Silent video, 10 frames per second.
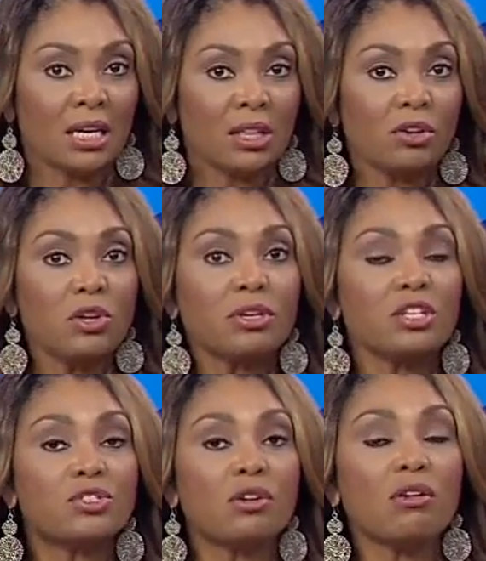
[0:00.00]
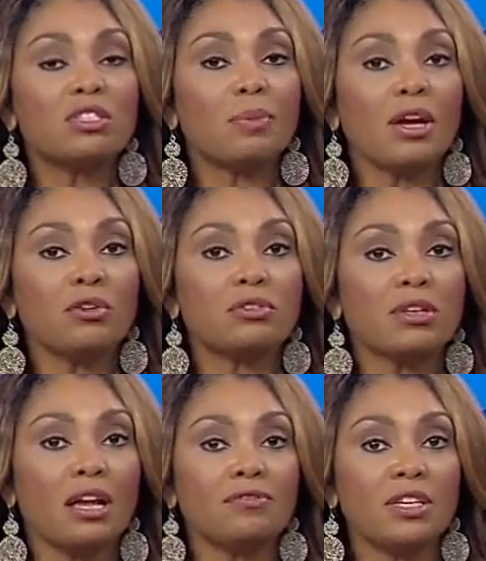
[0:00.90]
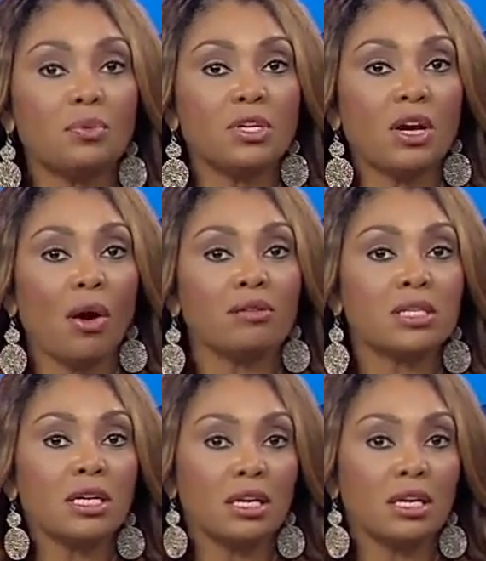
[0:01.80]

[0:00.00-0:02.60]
There are new concerns about your safety when you go out to